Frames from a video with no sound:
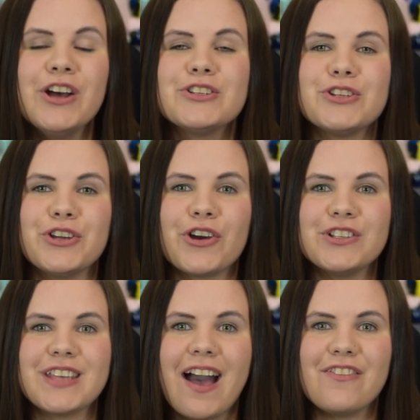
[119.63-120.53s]
So you're going
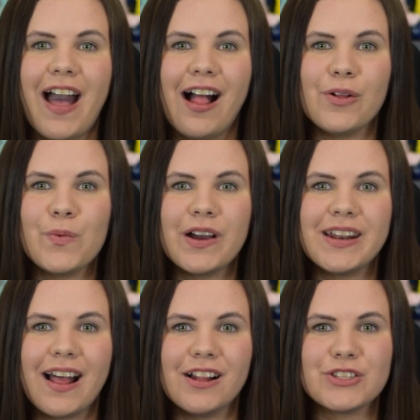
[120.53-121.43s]
to have
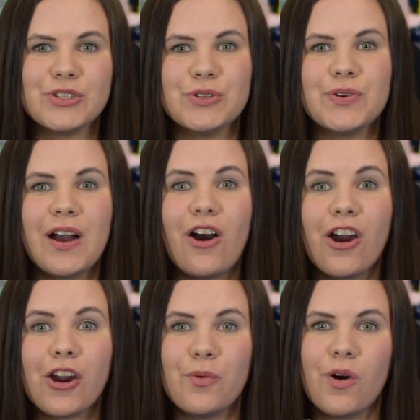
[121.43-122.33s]
L1, L2,
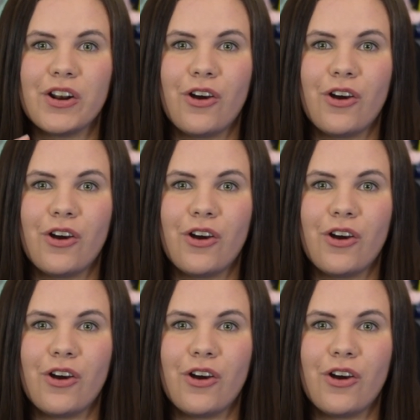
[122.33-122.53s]
R1,